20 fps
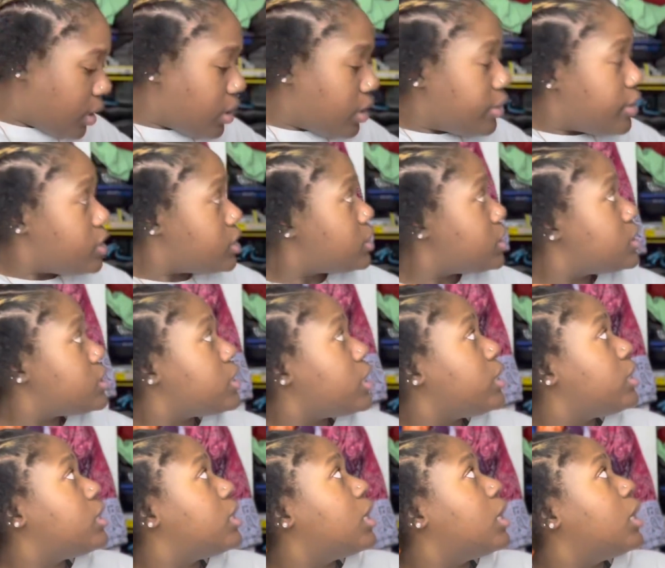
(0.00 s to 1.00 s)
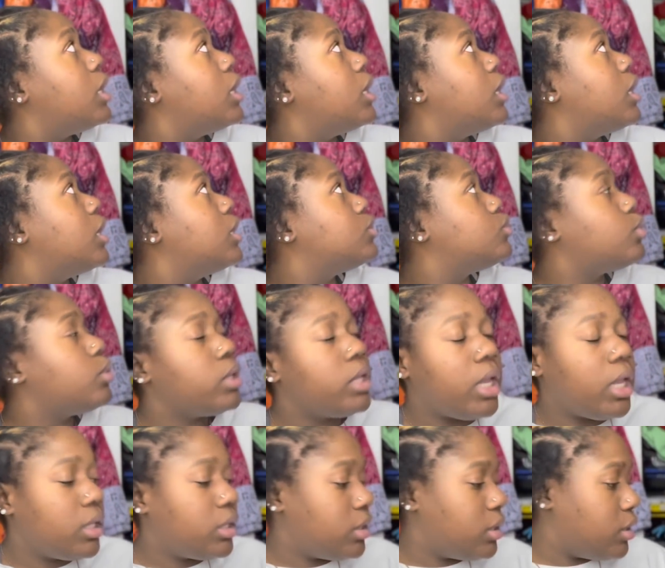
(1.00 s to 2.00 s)
This is the
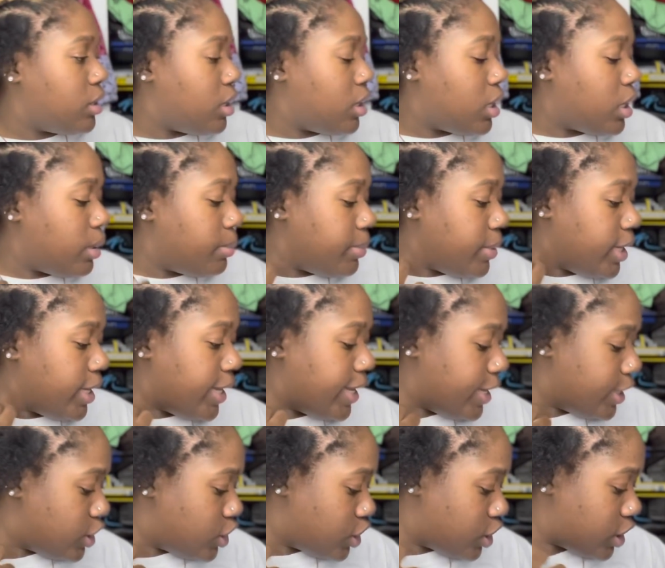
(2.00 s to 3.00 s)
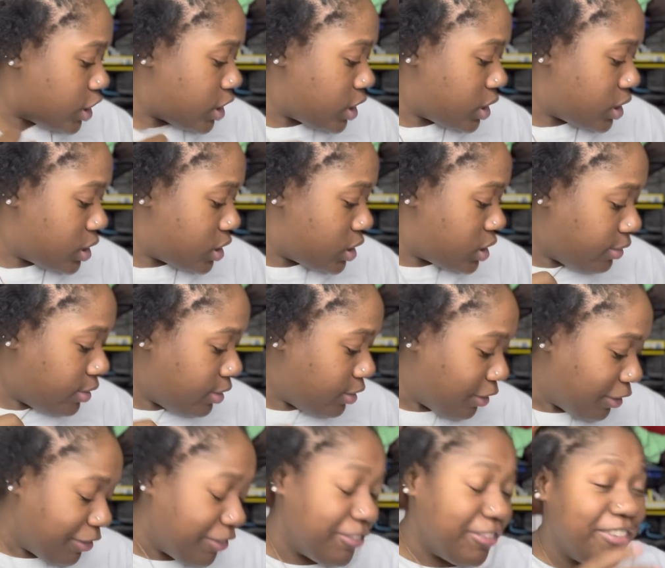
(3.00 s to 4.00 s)
28 inches. I'm
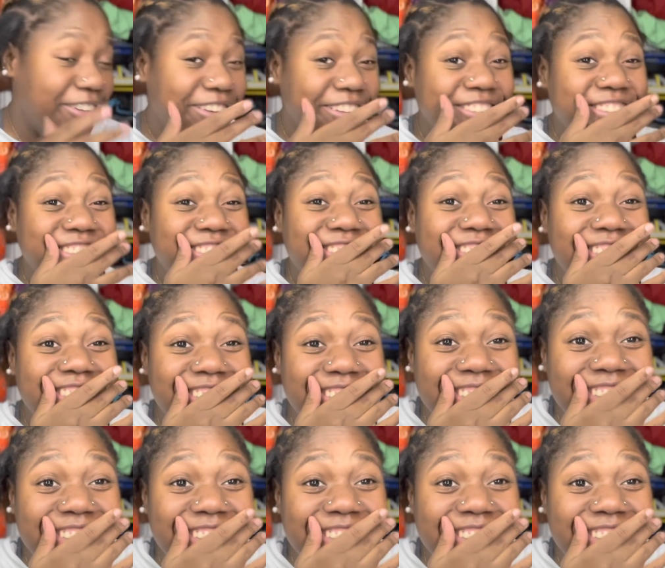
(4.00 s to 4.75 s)
nervous.